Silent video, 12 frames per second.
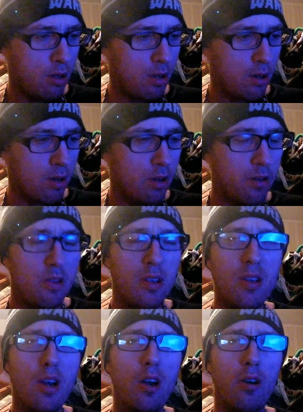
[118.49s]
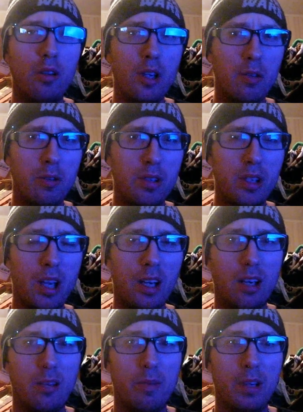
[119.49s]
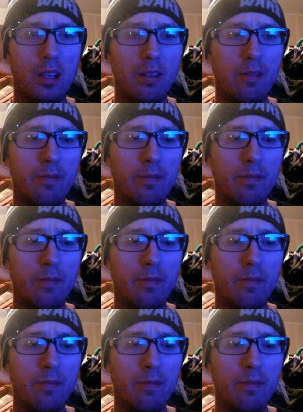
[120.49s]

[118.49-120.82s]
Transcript: Because you know, it was talking about